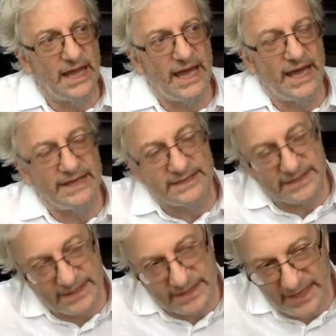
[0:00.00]
And
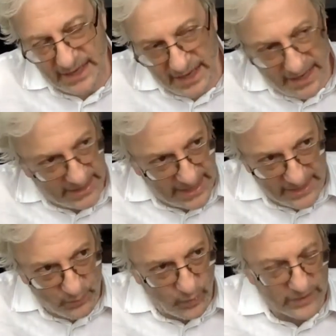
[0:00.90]

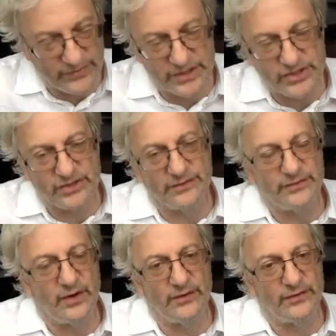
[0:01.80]
again, one version
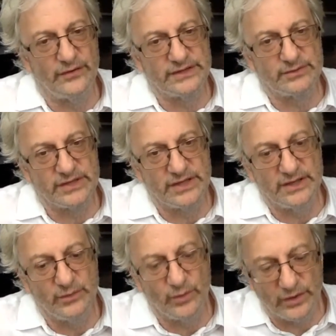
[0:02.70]
of his
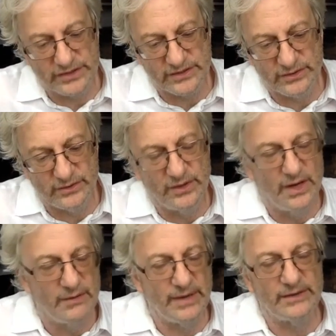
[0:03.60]
return was to
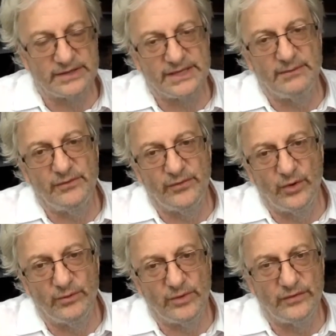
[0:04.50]
mount some
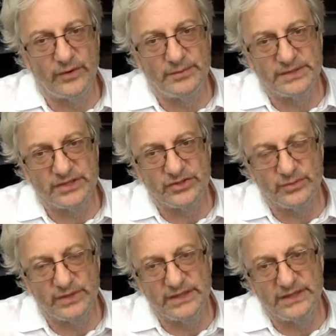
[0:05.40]
form of opposition
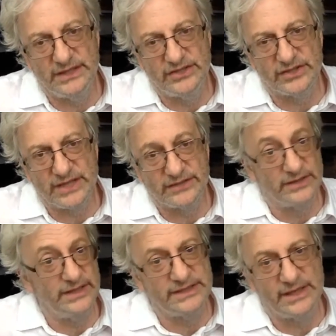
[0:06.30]
within the allegiance
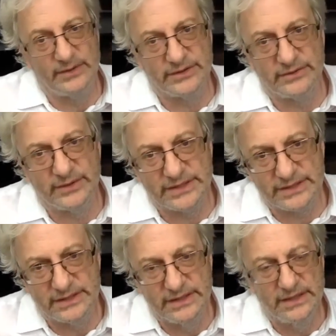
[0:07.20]
council. He's now under
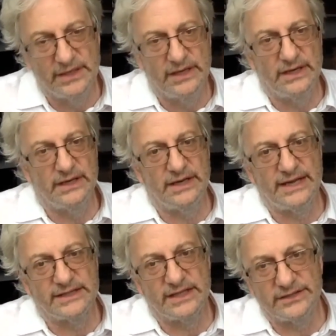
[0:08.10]
arrest,
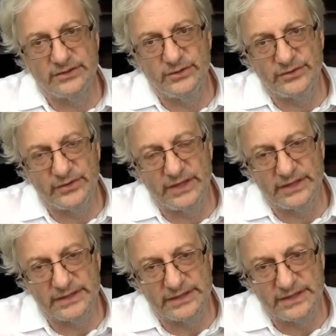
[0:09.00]
as are two or three
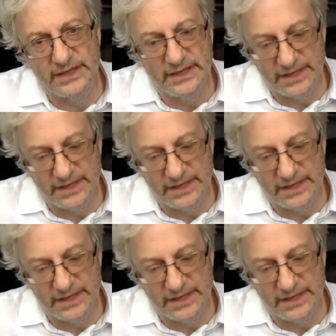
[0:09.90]
others.